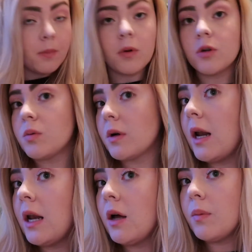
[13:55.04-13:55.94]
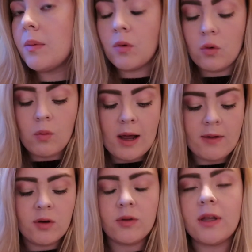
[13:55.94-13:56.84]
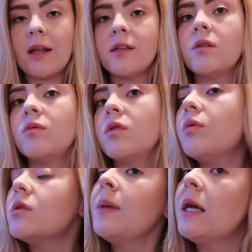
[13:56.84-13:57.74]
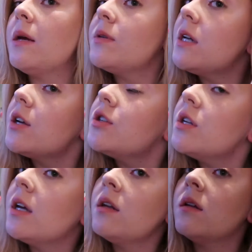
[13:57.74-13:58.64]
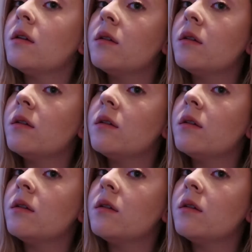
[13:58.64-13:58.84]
I just want it a little bit more wavy on the end, so I'm just going to put some heat protection in.